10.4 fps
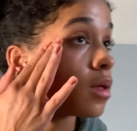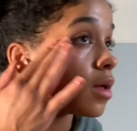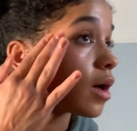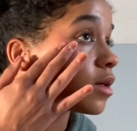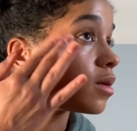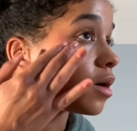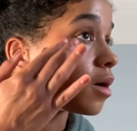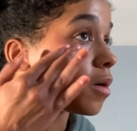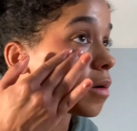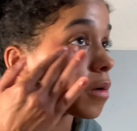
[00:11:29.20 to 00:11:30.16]
I don't
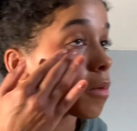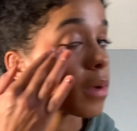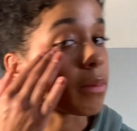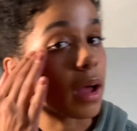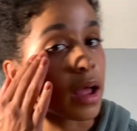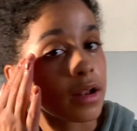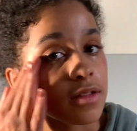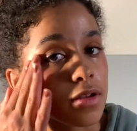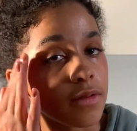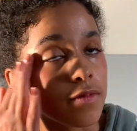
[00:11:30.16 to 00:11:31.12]
know, my mind is a
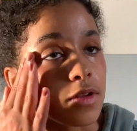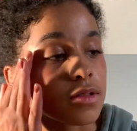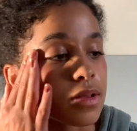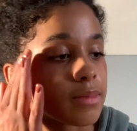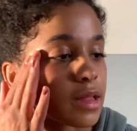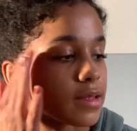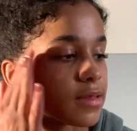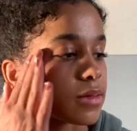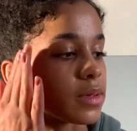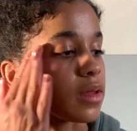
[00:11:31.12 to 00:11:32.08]
confusing place
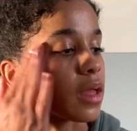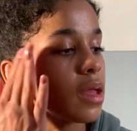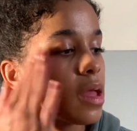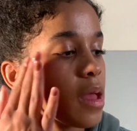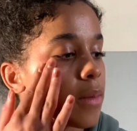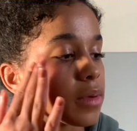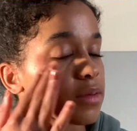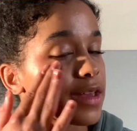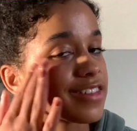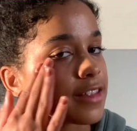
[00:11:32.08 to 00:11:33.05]
to be, but it
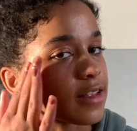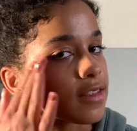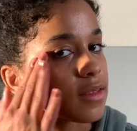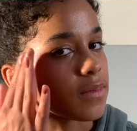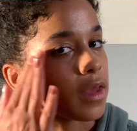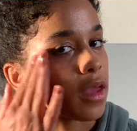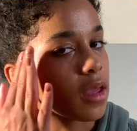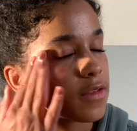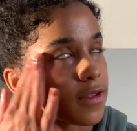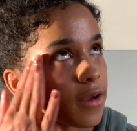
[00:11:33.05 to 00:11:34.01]
makes sense to me.
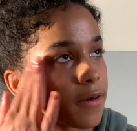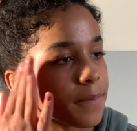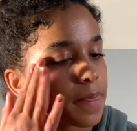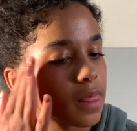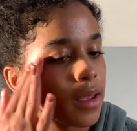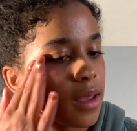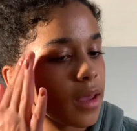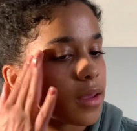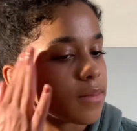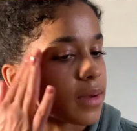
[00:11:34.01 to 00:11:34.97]
So,
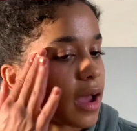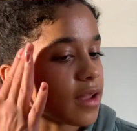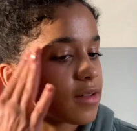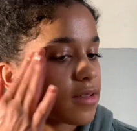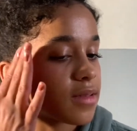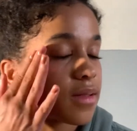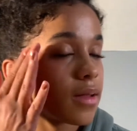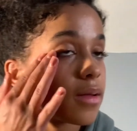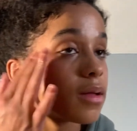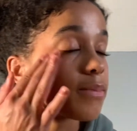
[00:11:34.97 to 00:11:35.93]
but I just
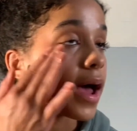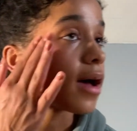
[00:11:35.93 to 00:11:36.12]
pat